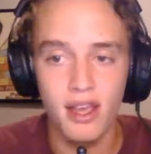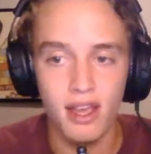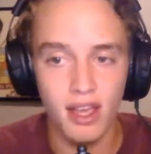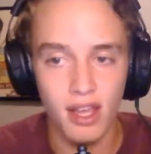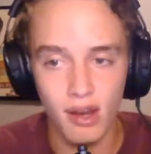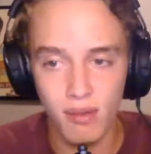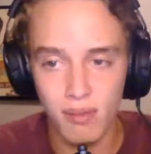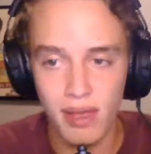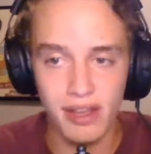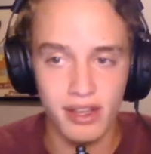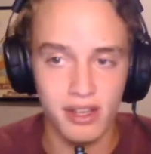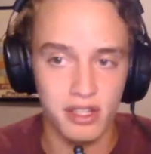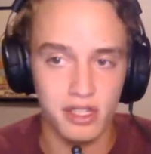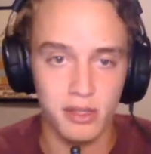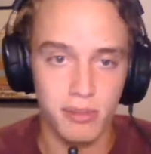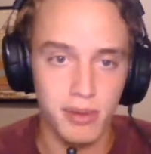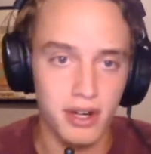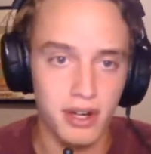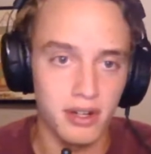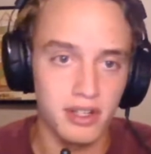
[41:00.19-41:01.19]
and make us
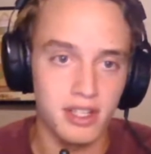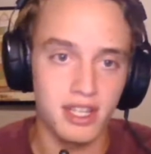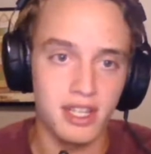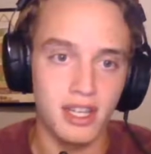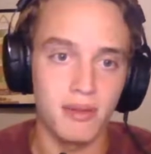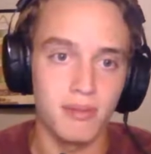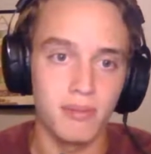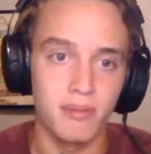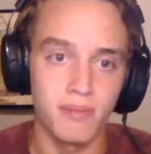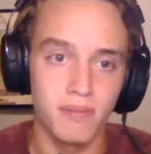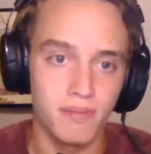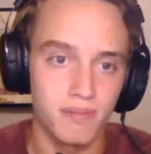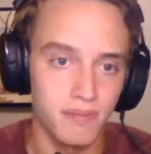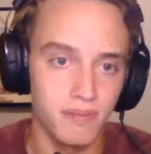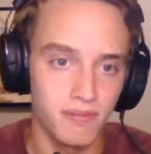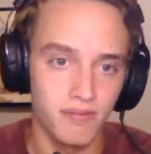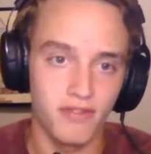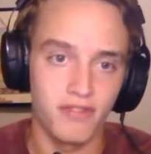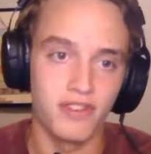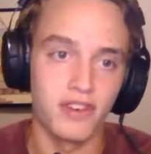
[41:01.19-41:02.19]
a better team
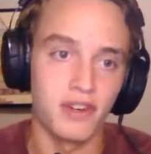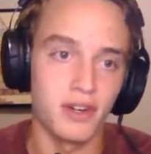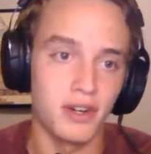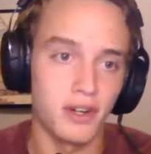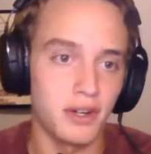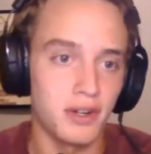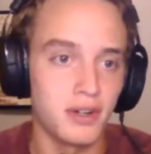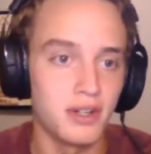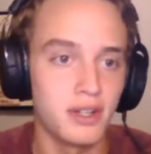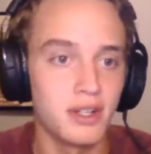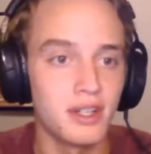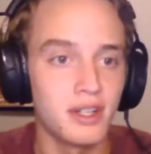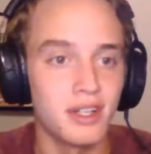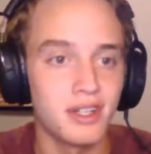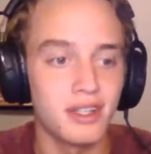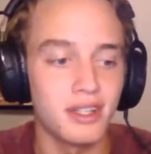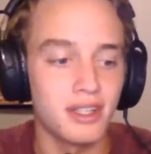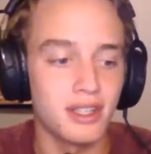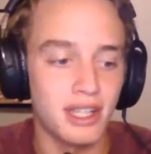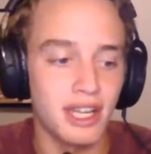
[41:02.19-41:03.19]
for
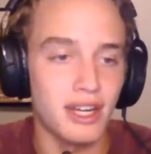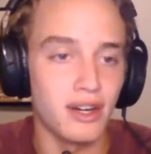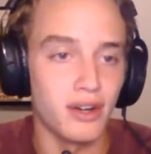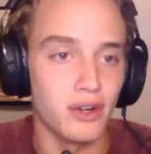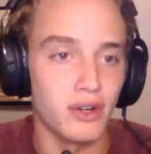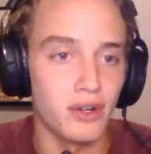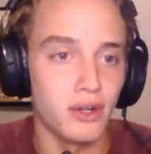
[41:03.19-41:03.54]
later